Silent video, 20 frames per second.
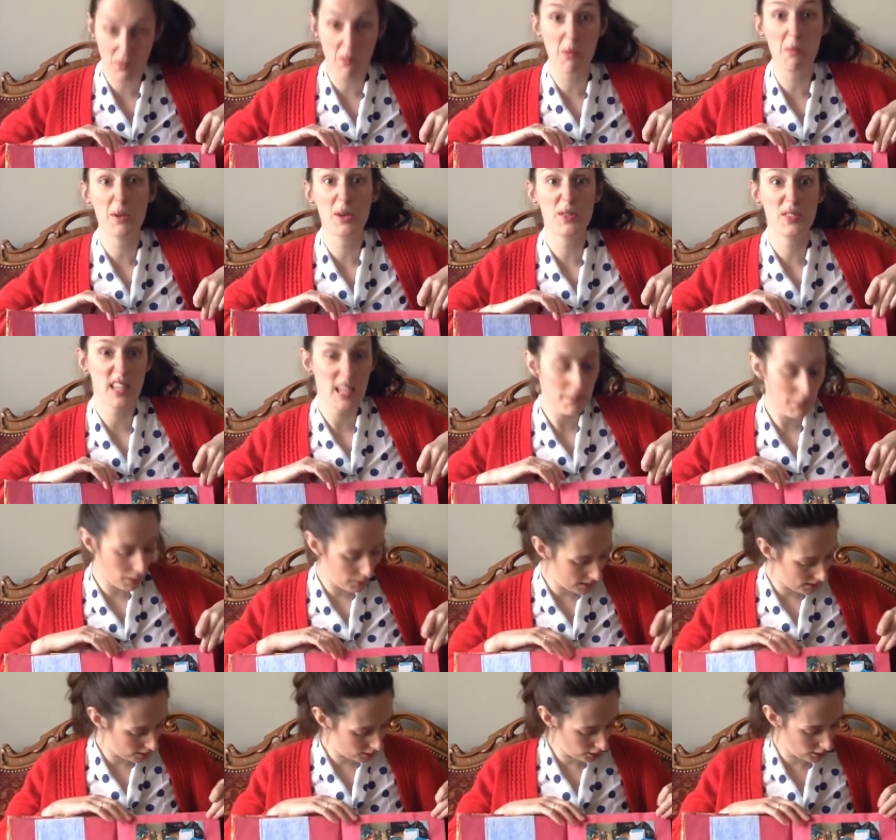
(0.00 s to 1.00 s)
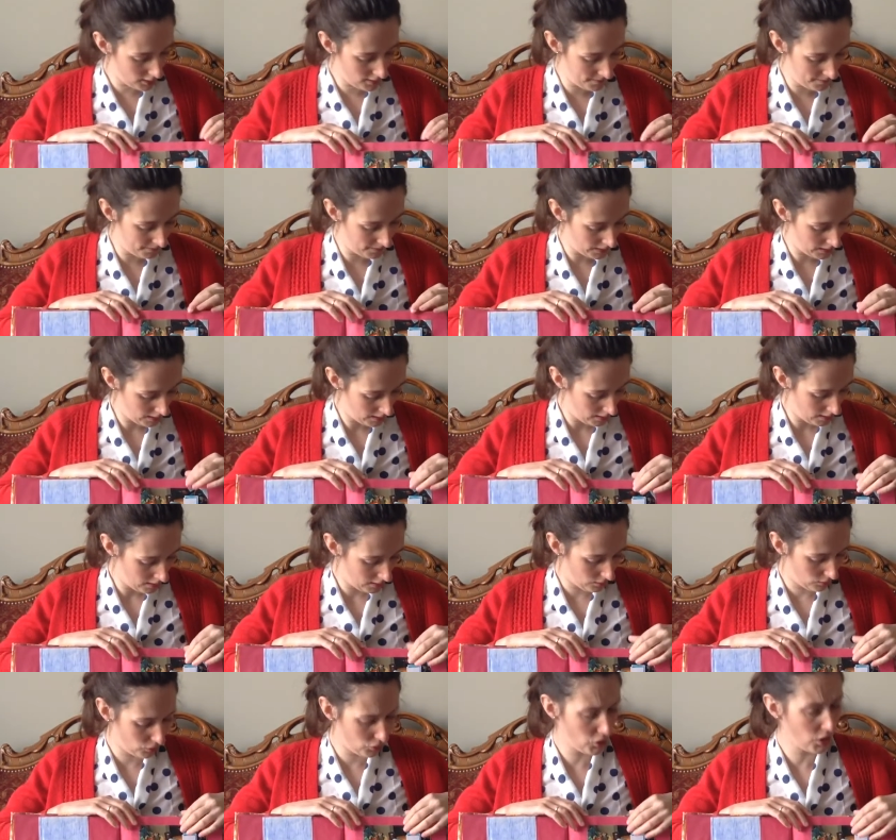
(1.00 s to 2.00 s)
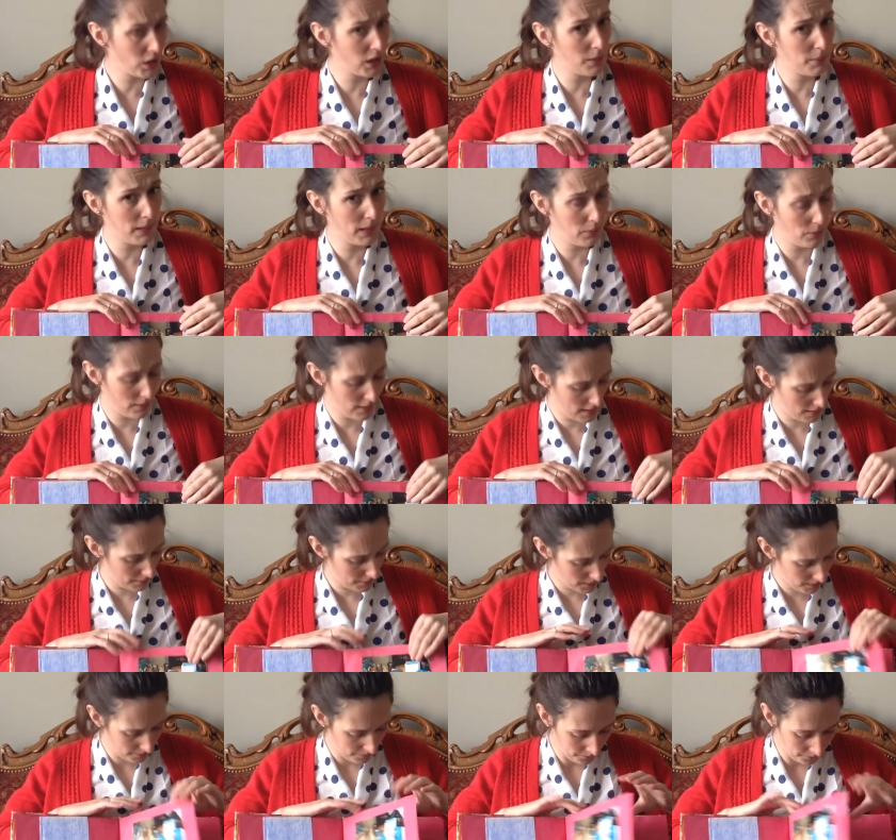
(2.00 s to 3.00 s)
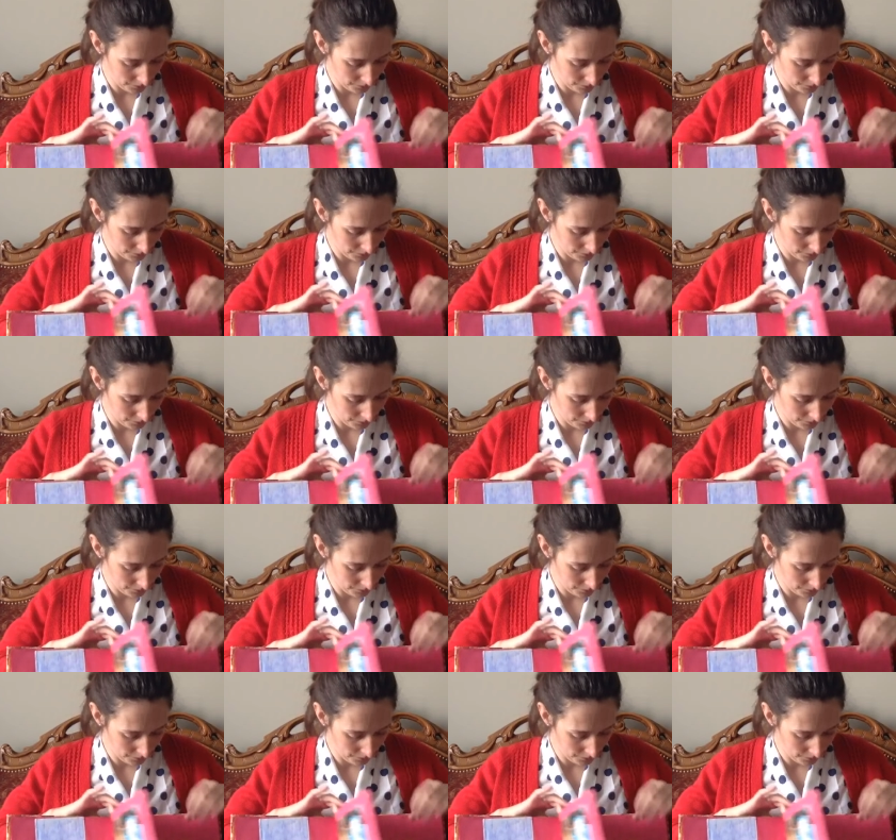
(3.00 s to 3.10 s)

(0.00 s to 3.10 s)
from a museum I went to. You'll struggle a bit with that bit.